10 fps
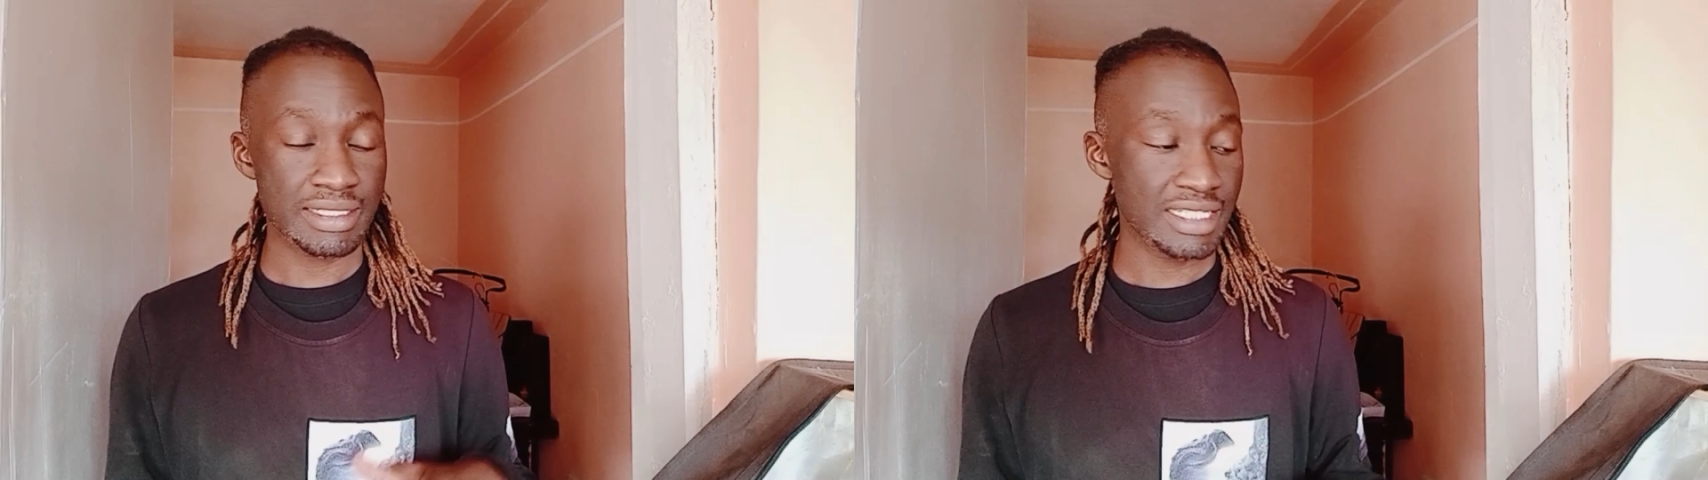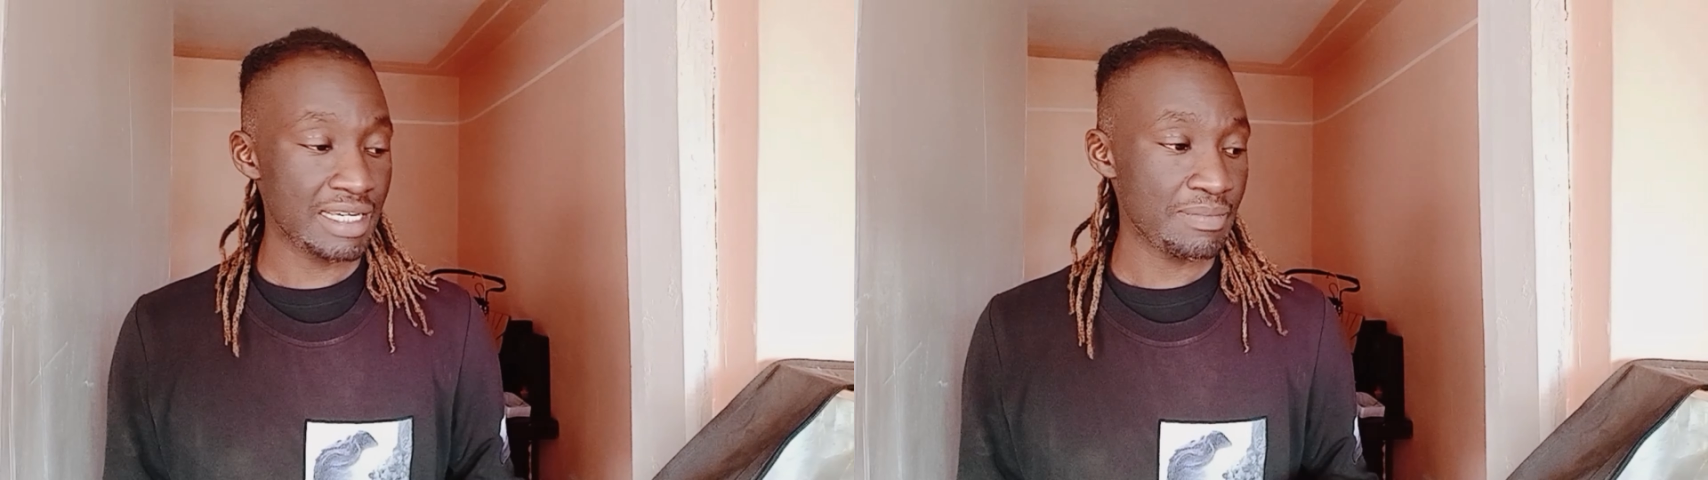
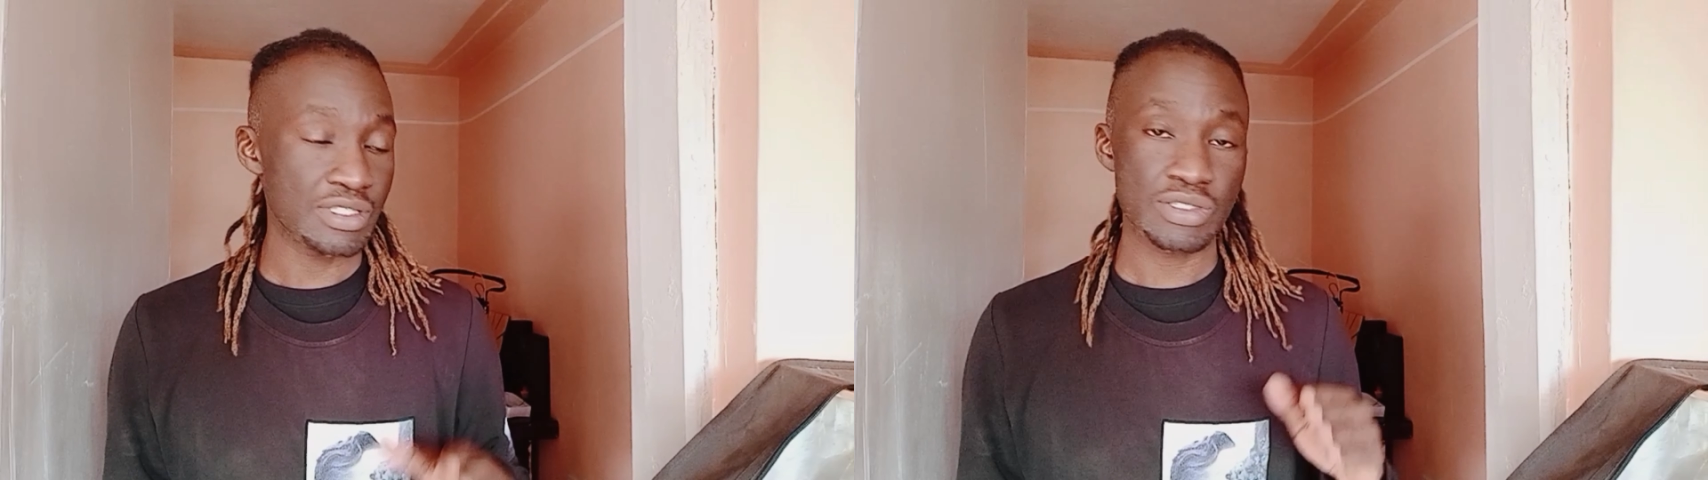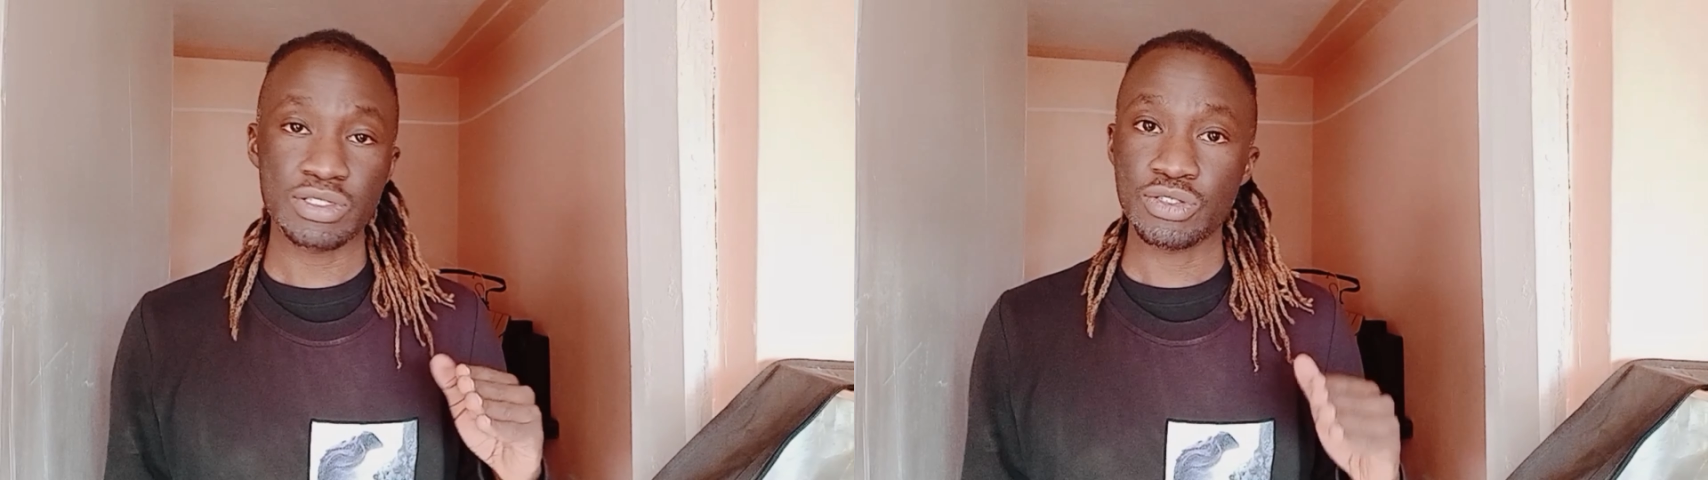tape is
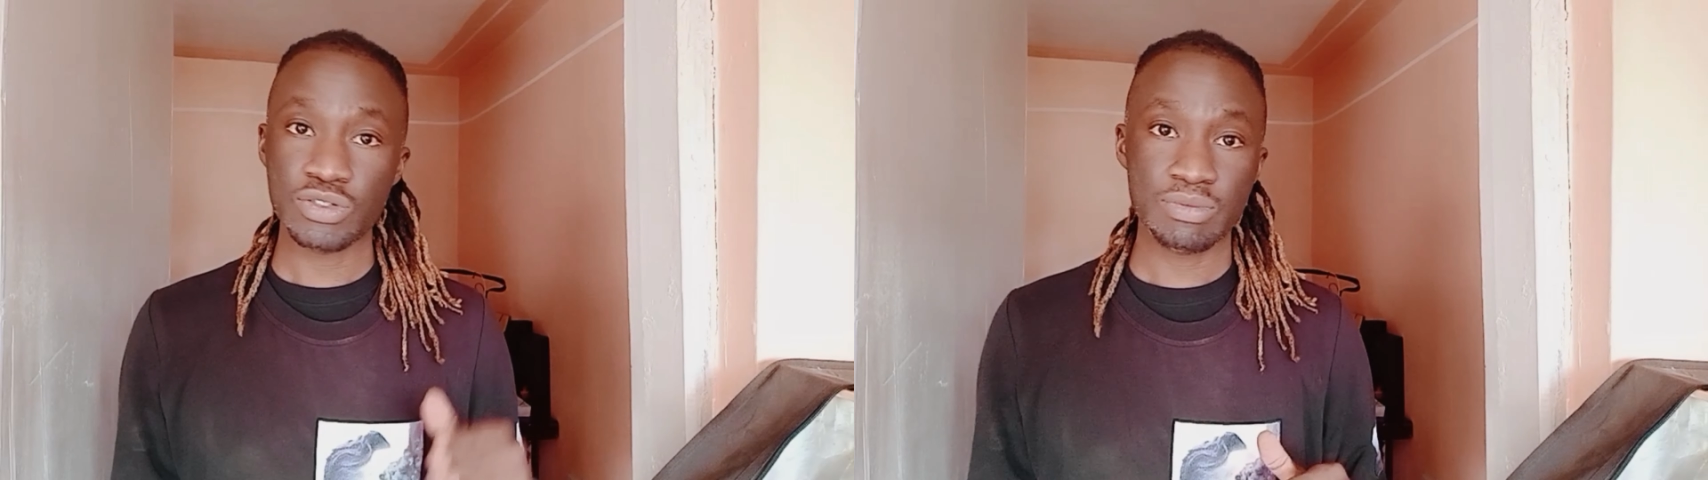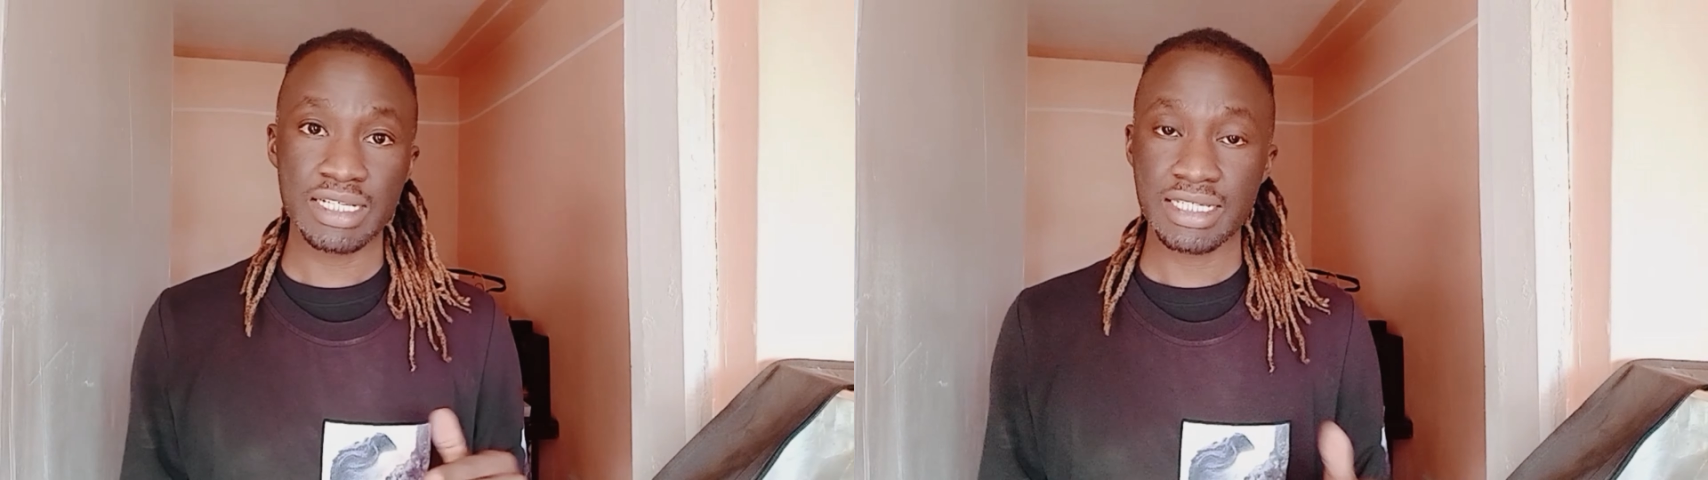not too
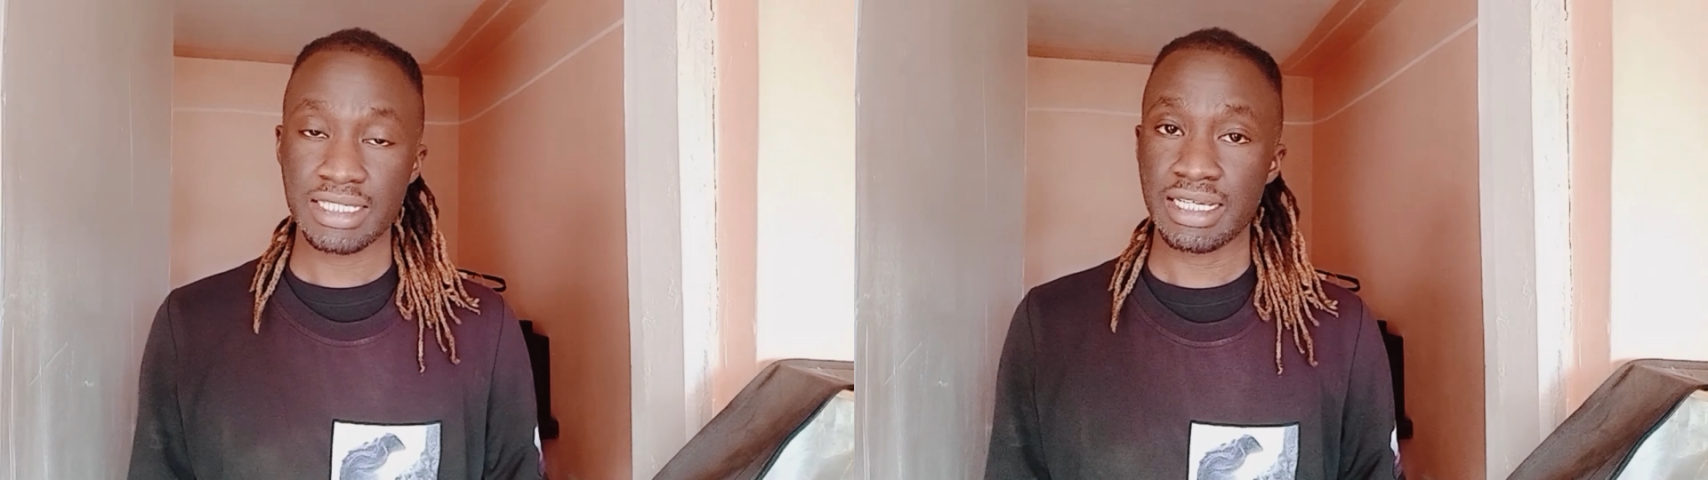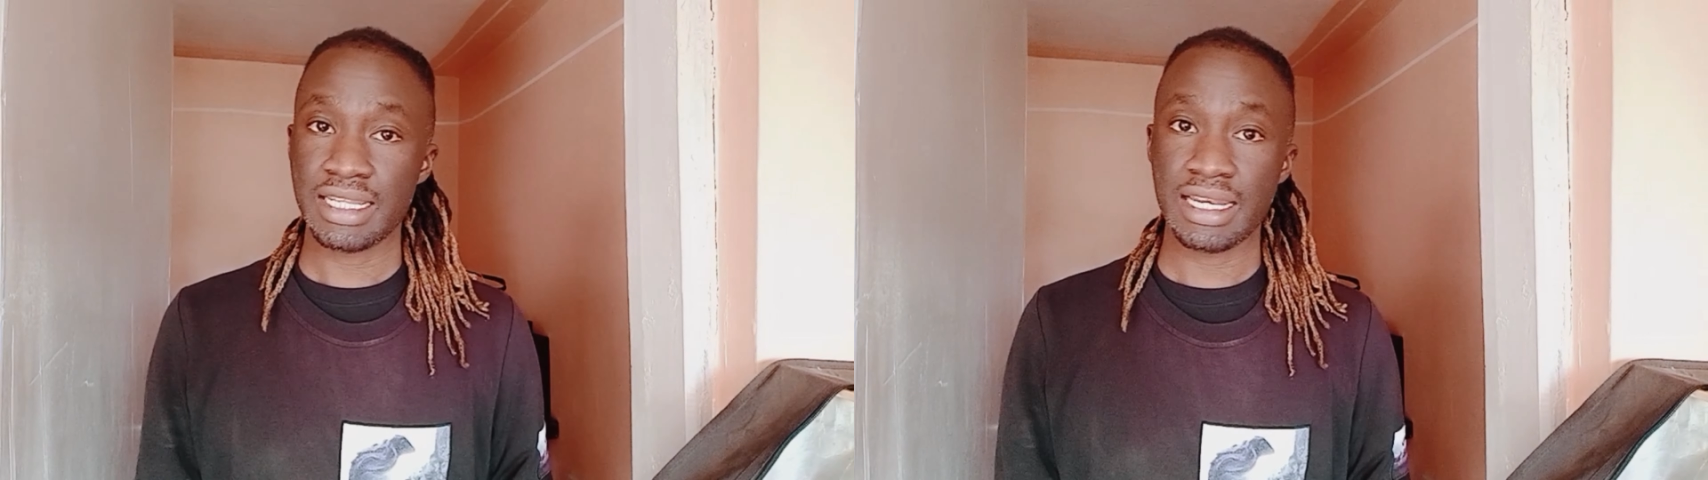much
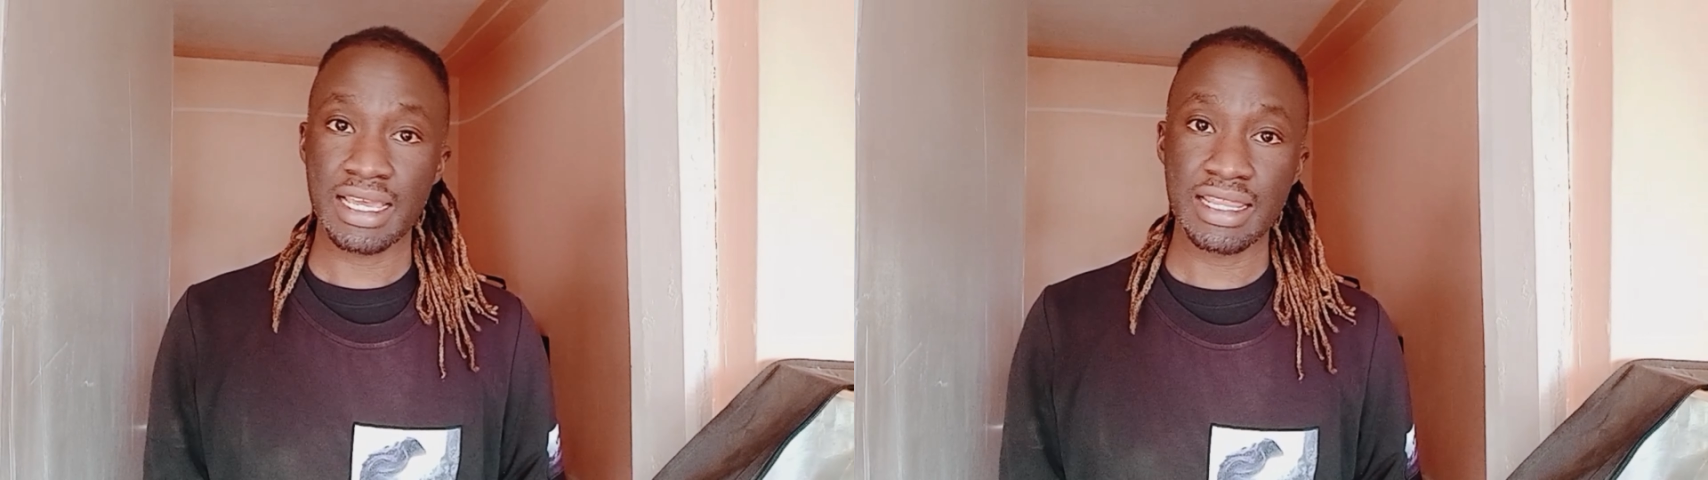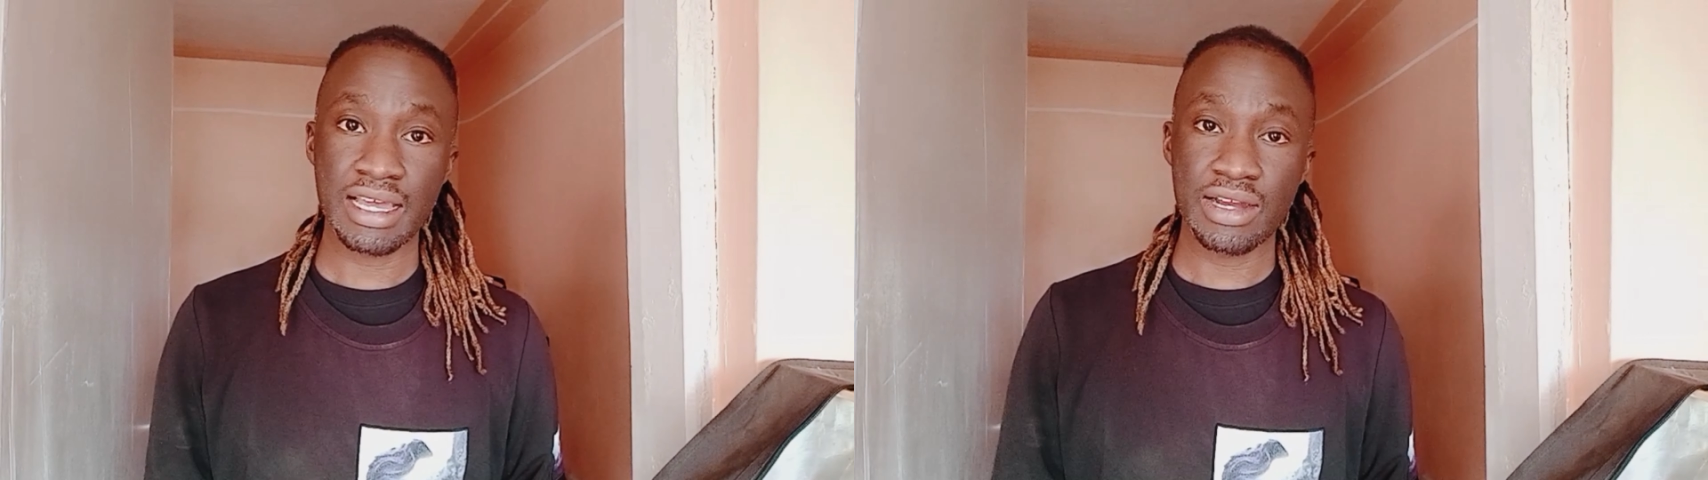inside the
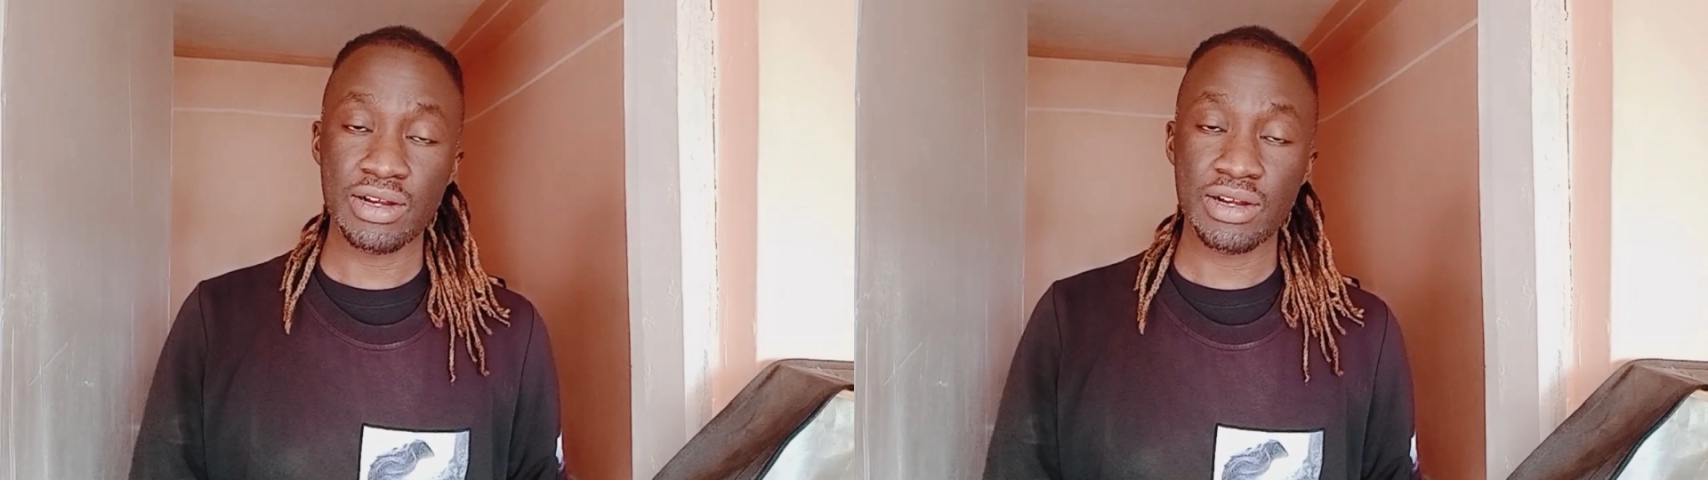leather